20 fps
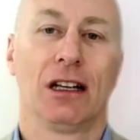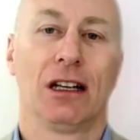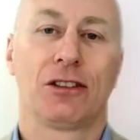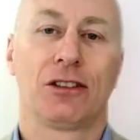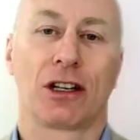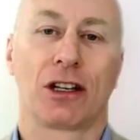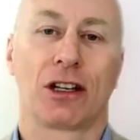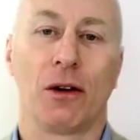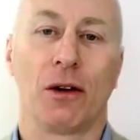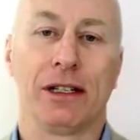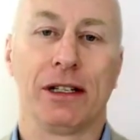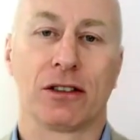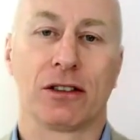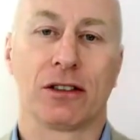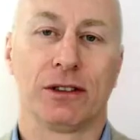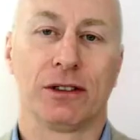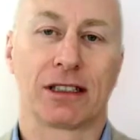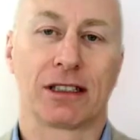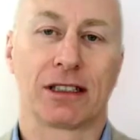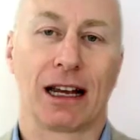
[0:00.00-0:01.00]
to go into
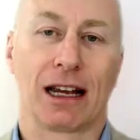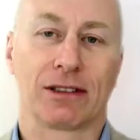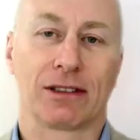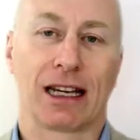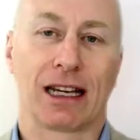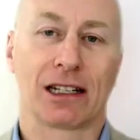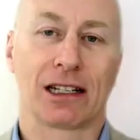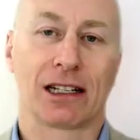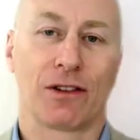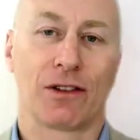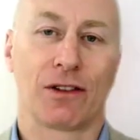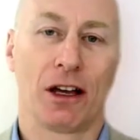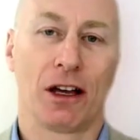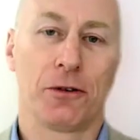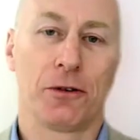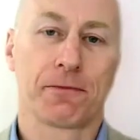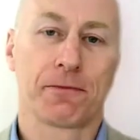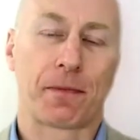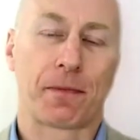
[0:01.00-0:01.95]
discounted cash flow.